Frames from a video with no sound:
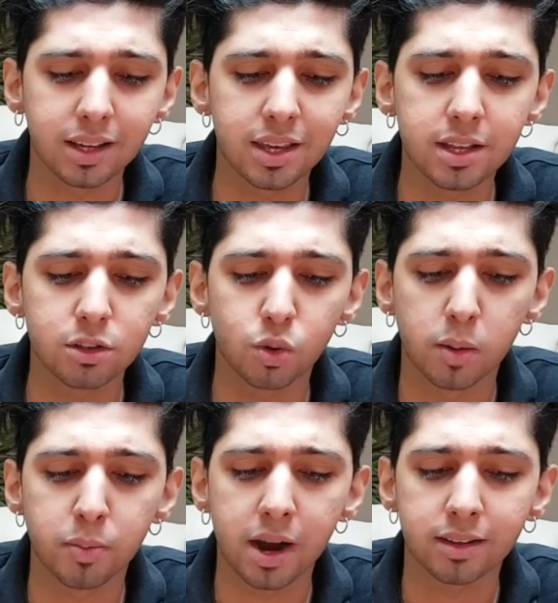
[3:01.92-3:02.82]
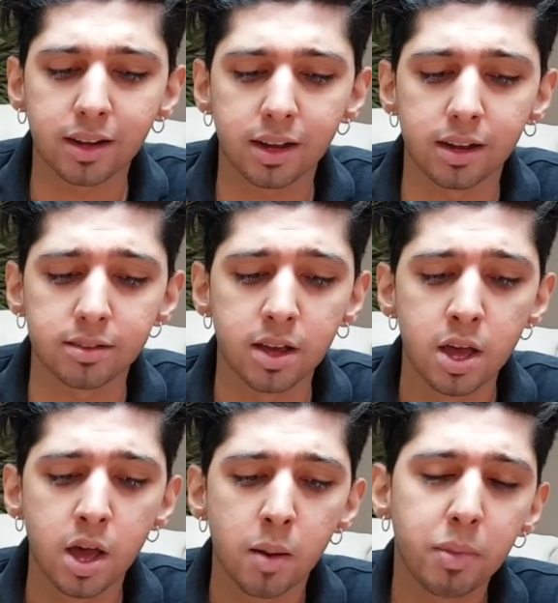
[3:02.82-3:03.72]
akin to a Partagas,
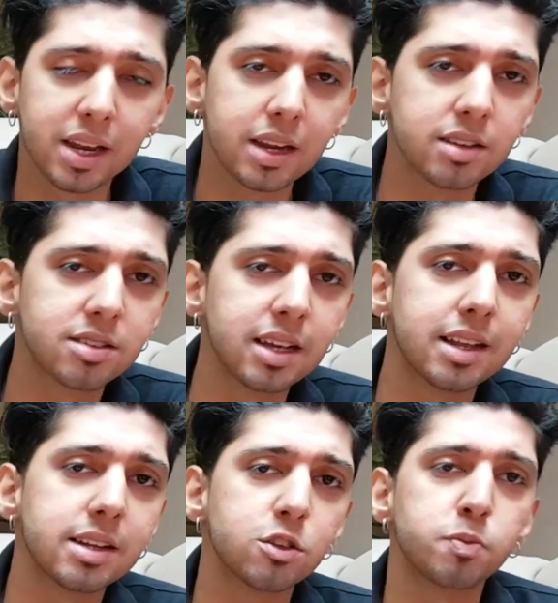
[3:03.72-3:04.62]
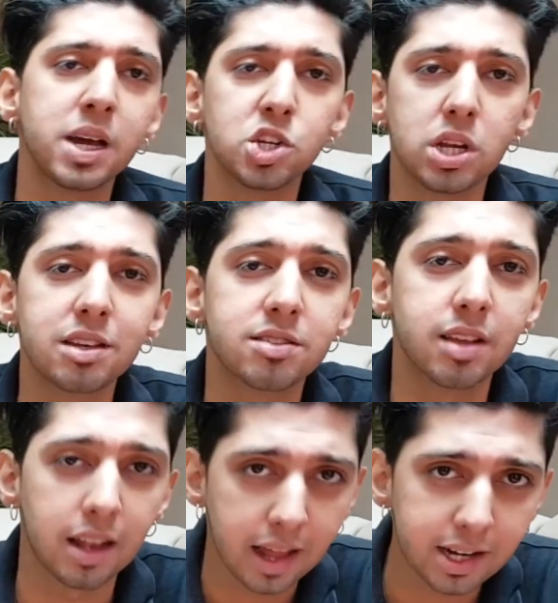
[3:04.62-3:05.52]
but it is said that the Specially
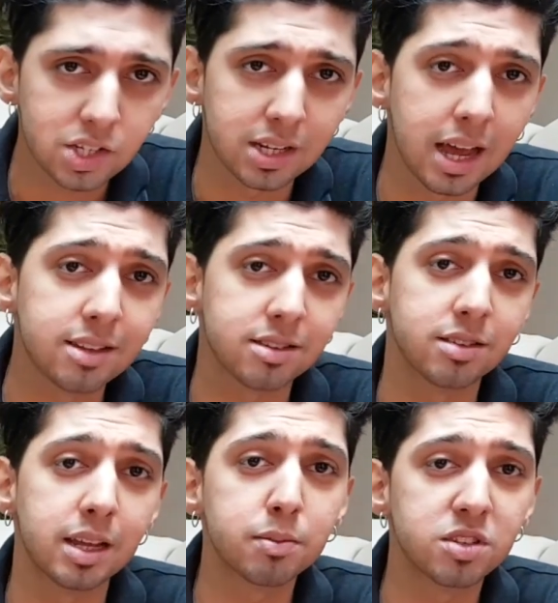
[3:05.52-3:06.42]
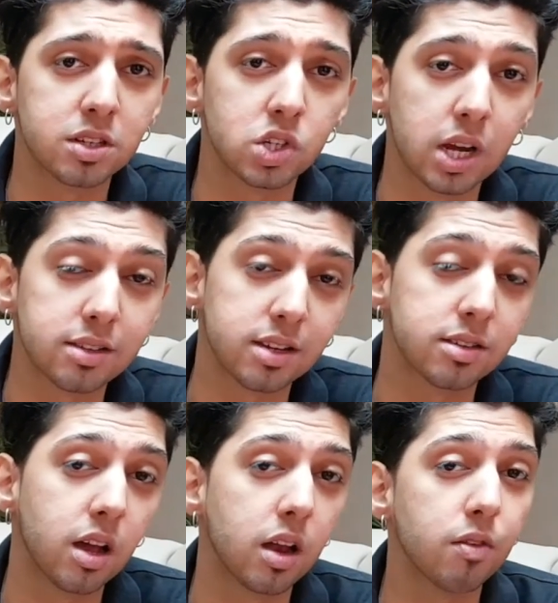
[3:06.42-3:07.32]
Selected, as its name suggests,
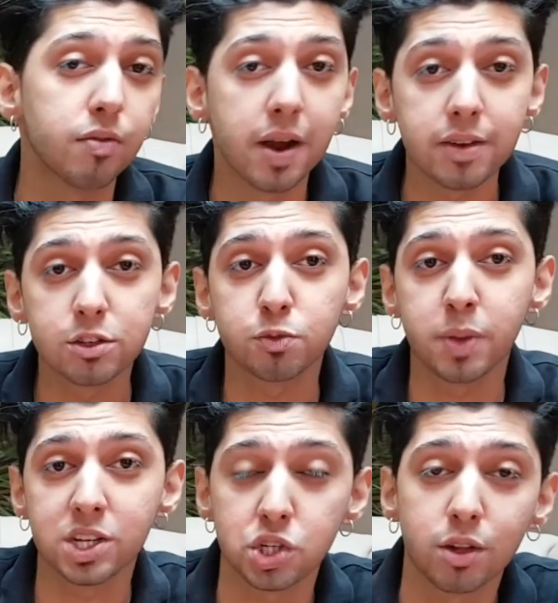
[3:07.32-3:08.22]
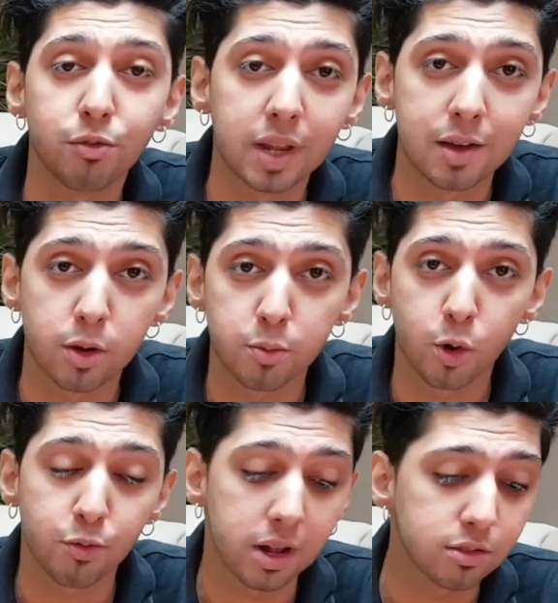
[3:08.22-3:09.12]
has got a very special flavor
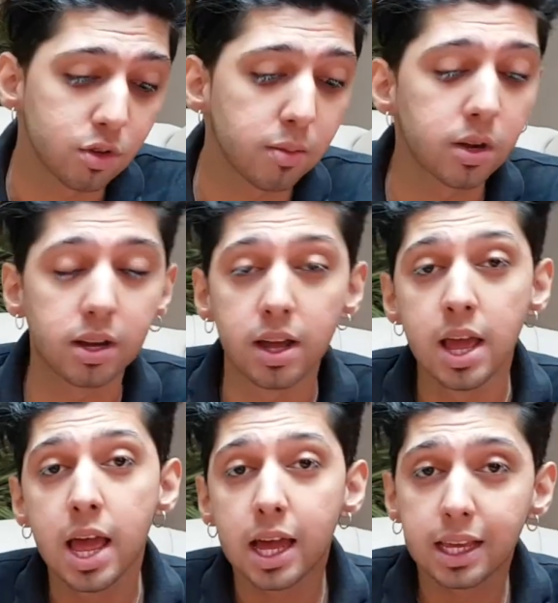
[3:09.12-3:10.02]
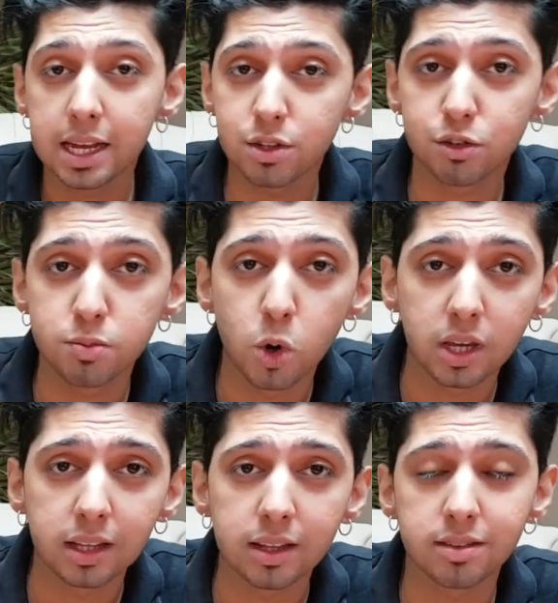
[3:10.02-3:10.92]
profile. So I'm gonna get to
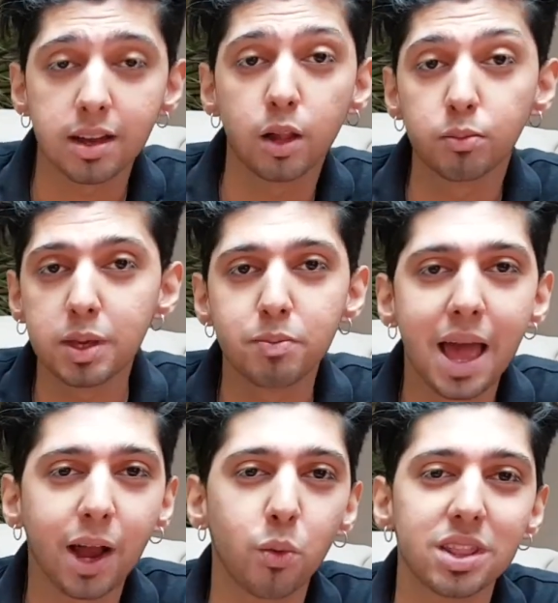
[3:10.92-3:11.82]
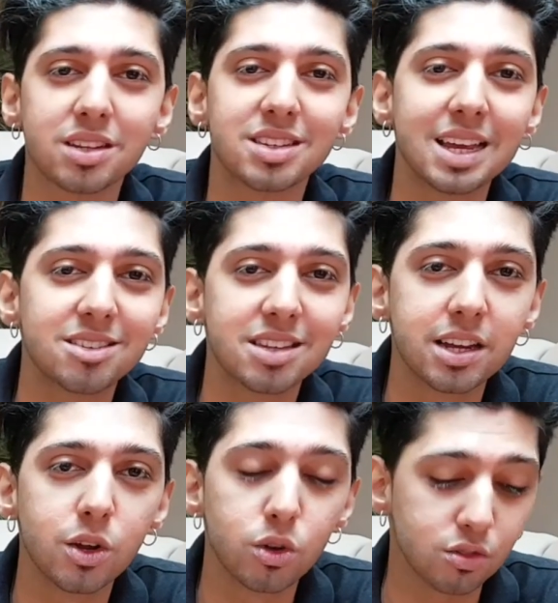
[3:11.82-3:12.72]
smoking this and I'll be back with the
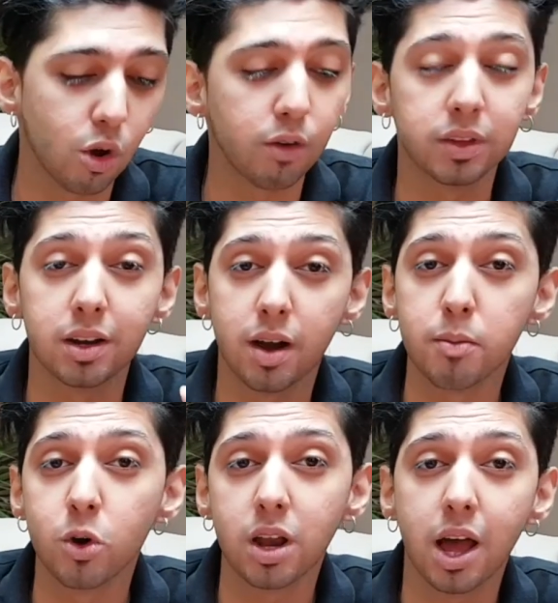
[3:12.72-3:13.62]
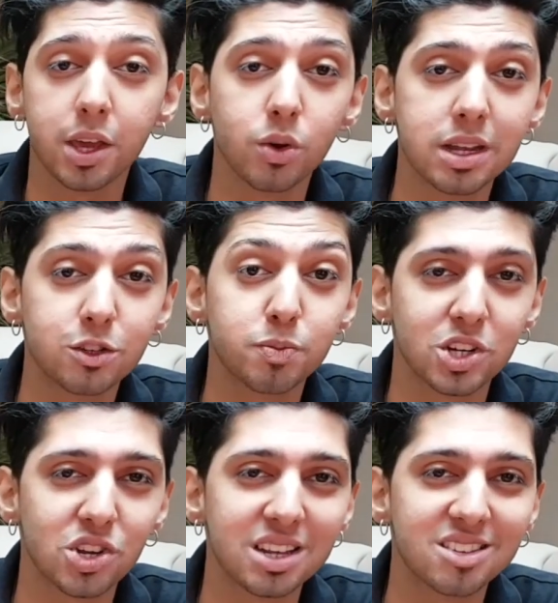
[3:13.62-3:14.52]
tasting notes of the Ramon Allones
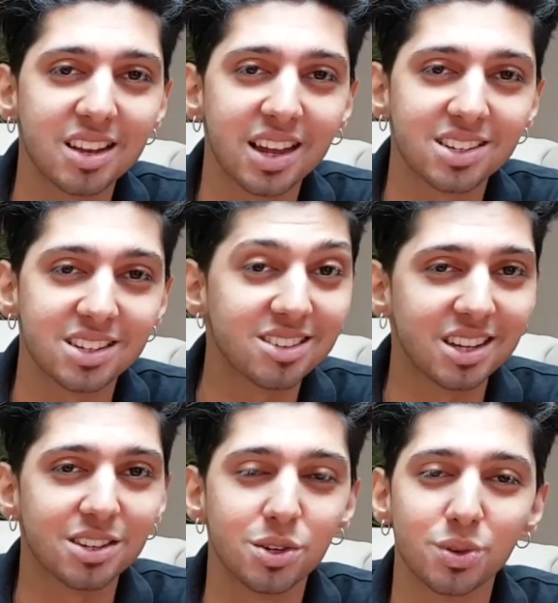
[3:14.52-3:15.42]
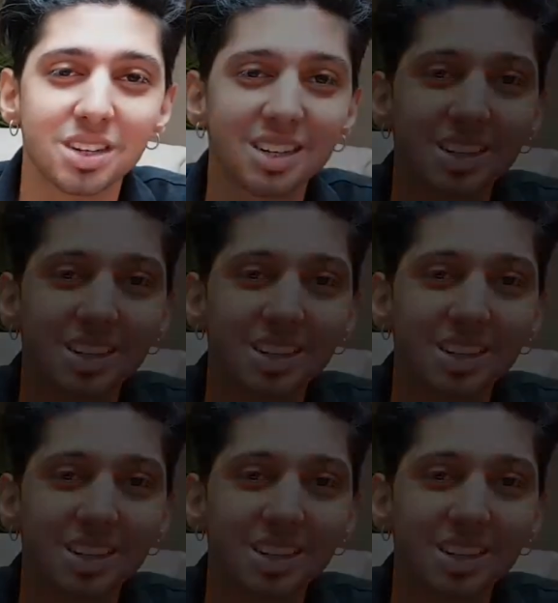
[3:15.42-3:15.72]
Specially Selected. Stay tuned.